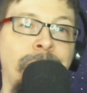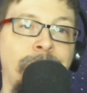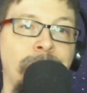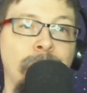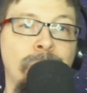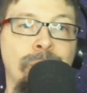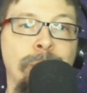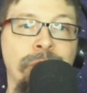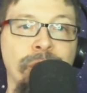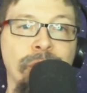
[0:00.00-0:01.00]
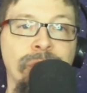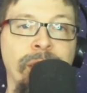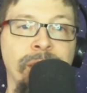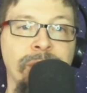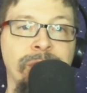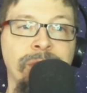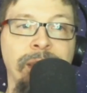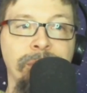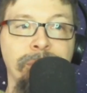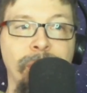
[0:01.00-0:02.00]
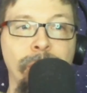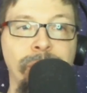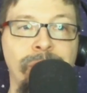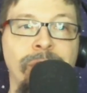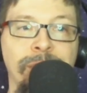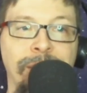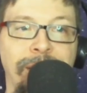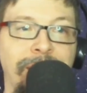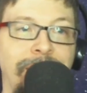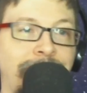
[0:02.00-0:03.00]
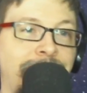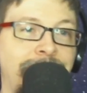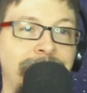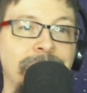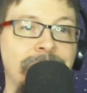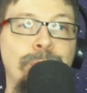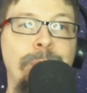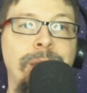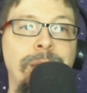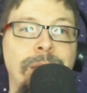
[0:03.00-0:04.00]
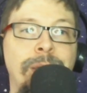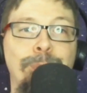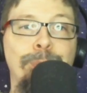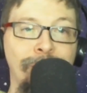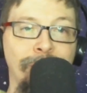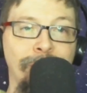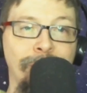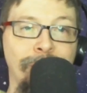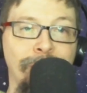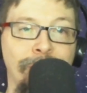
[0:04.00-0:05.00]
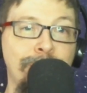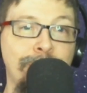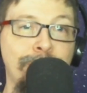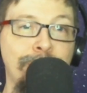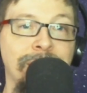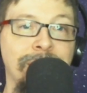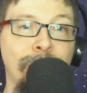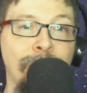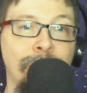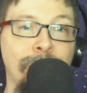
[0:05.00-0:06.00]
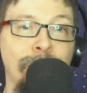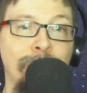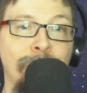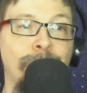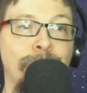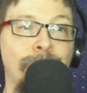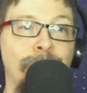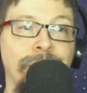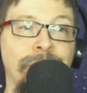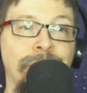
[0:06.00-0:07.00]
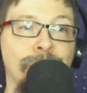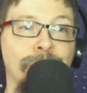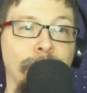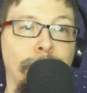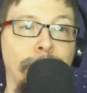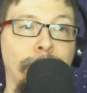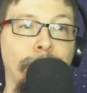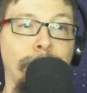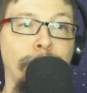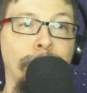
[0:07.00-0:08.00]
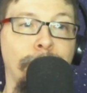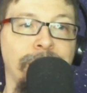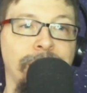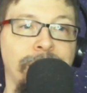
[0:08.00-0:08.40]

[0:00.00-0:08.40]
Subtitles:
That was my first day on set. It was daunting, not just because it was Patrick, but because I was still petrified or Patrick-fied